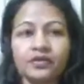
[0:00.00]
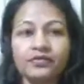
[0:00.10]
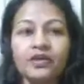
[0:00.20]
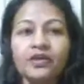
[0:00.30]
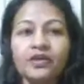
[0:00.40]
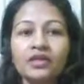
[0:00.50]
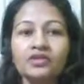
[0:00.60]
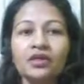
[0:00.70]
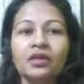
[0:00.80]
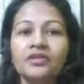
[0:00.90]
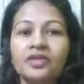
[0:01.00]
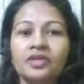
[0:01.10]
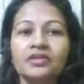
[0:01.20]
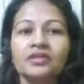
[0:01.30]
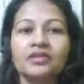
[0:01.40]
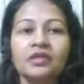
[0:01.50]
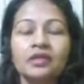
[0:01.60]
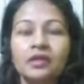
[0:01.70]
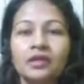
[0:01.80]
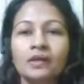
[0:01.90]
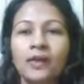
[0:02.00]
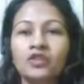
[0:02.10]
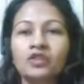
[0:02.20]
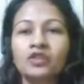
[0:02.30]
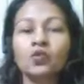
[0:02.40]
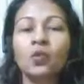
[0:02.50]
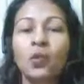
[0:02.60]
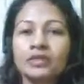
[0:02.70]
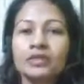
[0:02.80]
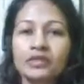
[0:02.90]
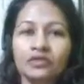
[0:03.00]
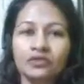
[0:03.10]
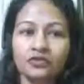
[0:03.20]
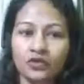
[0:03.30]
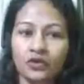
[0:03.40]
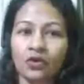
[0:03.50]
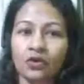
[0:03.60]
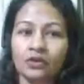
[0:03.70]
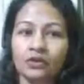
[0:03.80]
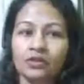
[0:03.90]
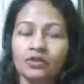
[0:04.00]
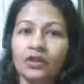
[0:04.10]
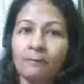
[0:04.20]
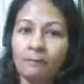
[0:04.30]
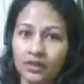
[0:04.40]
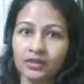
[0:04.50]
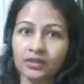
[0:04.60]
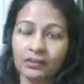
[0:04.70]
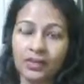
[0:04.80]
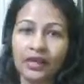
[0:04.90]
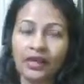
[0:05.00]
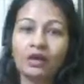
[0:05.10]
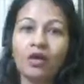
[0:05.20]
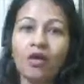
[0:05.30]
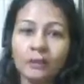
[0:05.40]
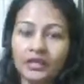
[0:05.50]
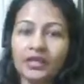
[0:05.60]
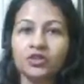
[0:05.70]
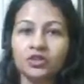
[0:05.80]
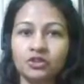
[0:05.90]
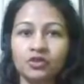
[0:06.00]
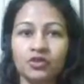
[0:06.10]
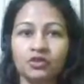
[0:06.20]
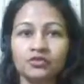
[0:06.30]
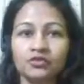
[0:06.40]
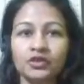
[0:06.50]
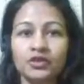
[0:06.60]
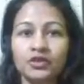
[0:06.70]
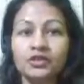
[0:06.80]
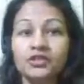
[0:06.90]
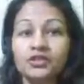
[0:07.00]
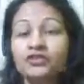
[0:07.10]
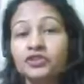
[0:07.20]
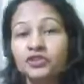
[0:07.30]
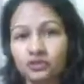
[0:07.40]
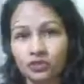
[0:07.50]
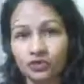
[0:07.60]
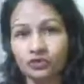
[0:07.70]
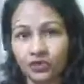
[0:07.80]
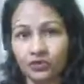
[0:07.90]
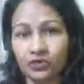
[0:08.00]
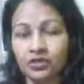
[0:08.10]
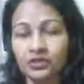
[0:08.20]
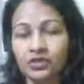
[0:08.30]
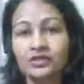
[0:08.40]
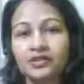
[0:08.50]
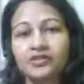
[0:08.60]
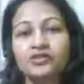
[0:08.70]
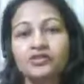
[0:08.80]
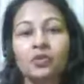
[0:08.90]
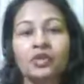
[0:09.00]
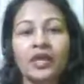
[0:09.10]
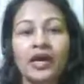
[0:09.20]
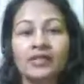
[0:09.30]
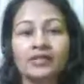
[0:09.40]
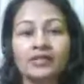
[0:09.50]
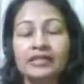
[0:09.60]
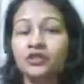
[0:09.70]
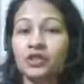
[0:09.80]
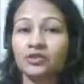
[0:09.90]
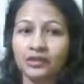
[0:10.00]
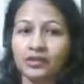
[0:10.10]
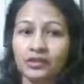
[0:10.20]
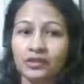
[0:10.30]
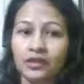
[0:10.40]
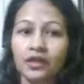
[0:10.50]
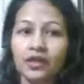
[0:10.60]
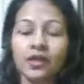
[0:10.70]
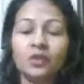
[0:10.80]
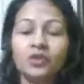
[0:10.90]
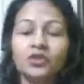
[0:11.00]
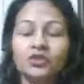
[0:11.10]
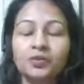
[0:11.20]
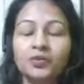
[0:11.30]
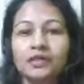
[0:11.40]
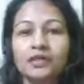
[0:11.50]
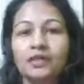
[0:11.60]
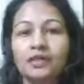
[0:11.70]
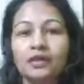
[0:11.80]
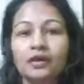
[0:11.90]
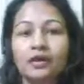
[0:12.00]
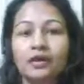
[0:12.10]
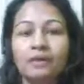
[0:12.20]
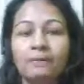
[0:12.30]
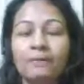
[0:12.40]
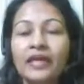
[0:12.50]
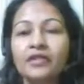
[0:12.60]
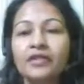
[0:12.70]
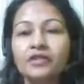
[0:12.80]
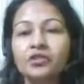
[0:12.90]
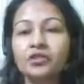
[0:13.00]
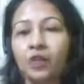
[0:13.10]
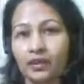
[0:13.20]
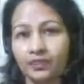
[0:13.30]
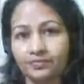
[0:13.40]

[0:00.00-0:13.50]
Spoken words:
Fear is not created by just one set of neurons, but by a combination of different neurons, and this is known as degeneracy, which means many to one.